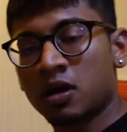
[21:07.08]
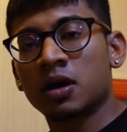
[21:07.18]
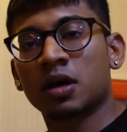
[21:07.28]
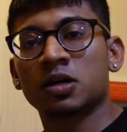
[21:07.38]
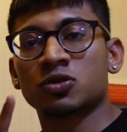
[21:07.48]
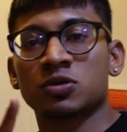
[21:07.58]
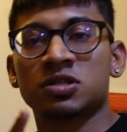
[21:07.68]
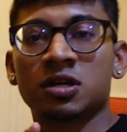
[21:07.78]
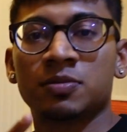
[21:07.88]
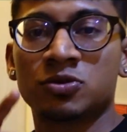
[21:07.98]
Alright guys,
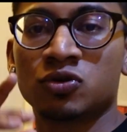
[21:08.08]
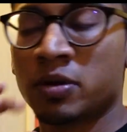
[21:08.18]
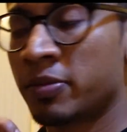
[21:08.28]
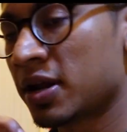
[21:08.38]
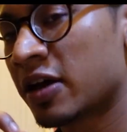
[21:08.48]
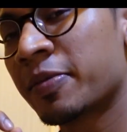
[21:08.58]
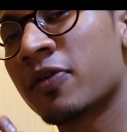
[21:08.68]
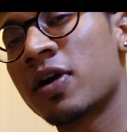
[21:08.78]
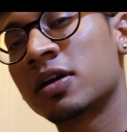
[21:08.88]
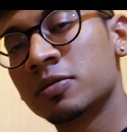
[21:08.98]
what's up? So I'm about to have my
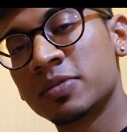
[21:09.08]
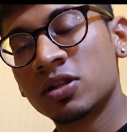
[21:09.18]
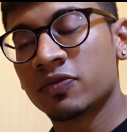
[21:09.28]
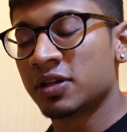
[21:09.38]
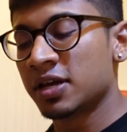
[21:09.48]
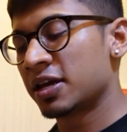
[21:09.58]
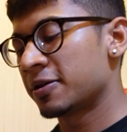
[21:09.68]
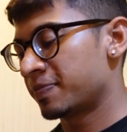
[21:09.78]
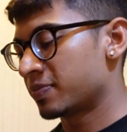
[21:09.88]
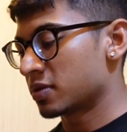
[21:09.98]
final meal of the
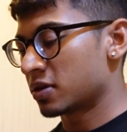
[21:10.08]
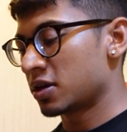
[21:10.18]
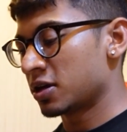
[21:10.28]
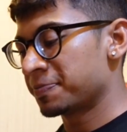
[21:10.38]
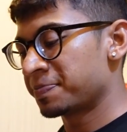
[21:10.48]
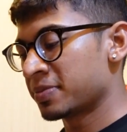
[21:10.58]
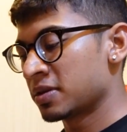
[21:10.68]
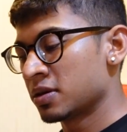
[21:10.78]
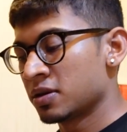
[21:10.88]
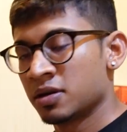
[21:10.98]
day, okay?
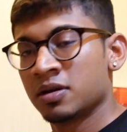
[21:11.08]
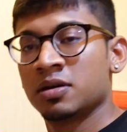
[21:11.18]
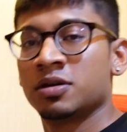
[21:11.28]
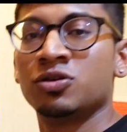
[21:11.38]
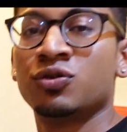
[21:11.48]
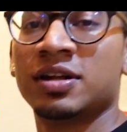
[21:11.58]
You